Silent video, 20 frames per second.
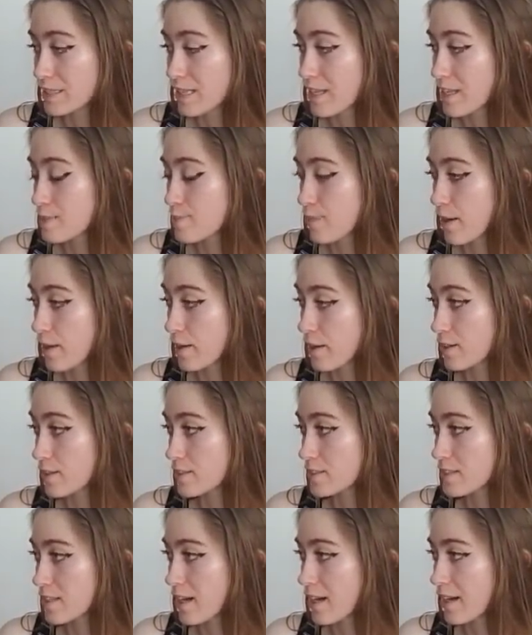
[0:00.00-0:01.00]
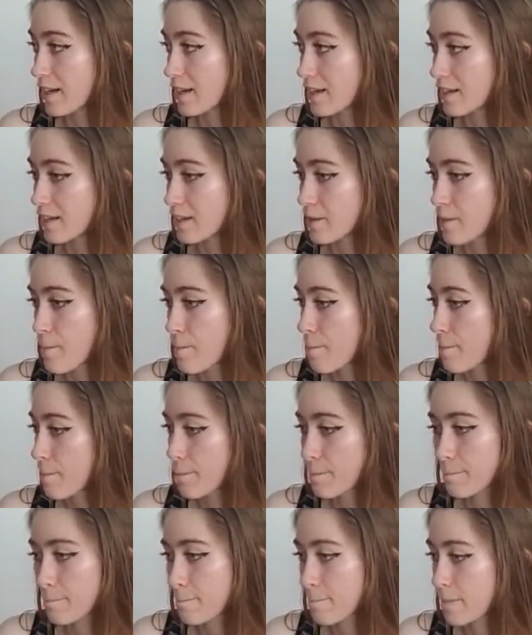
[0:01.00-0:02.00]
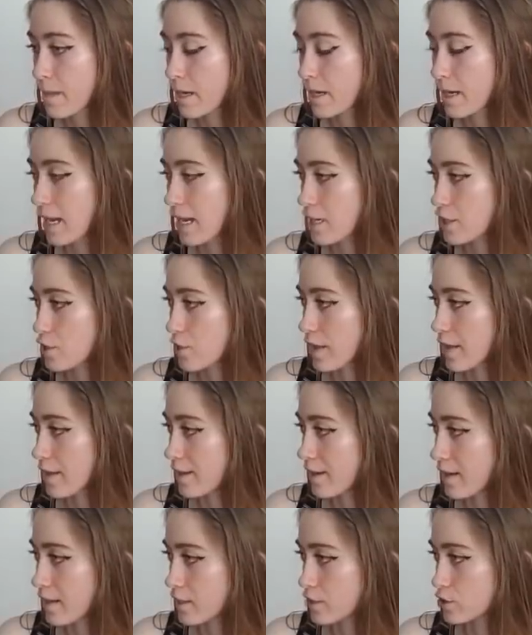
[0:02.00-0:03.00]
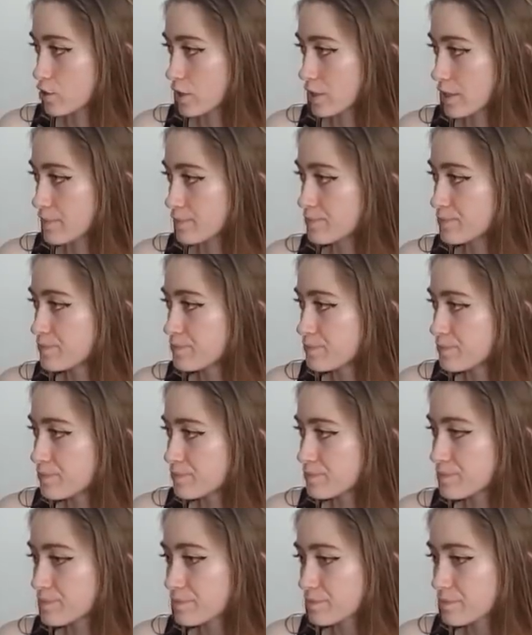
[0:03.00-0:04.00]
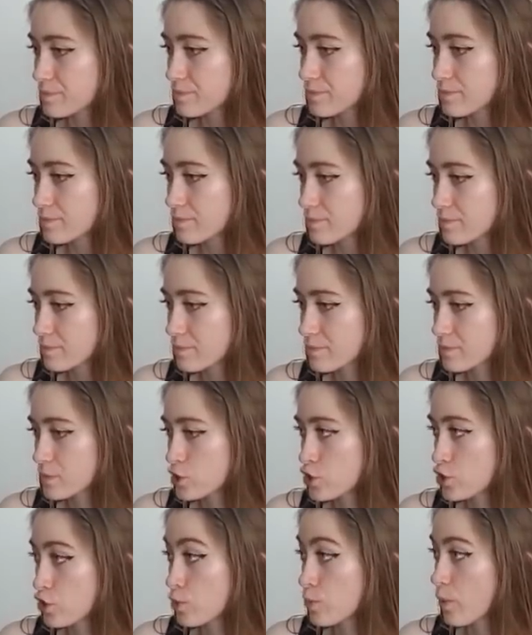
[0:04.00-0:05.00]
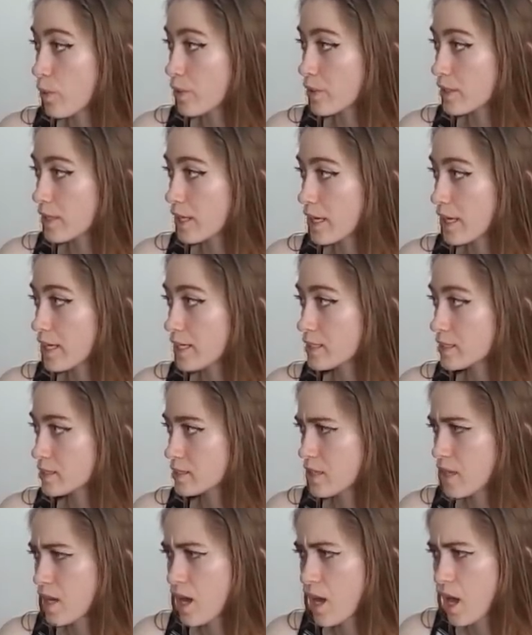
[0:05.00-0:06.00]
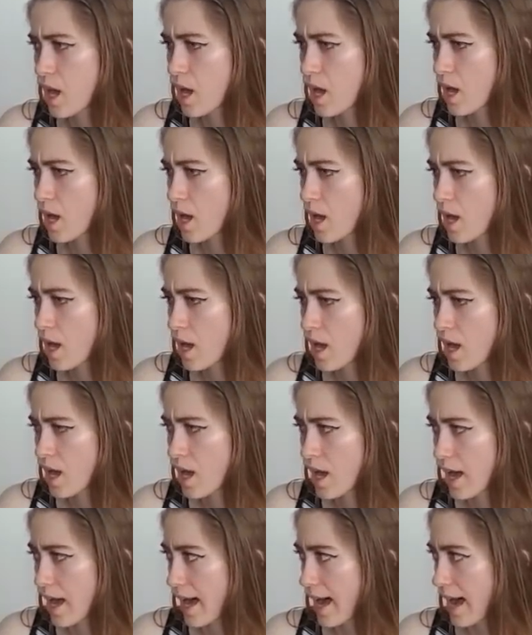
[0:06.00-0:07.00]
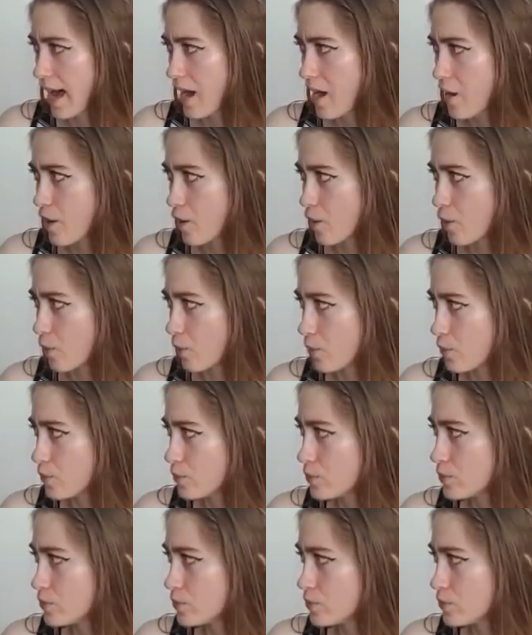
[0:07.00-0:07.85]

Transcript: Yeah, that's bonkers. I, uh, can't do that, actually. Two broken legs? How?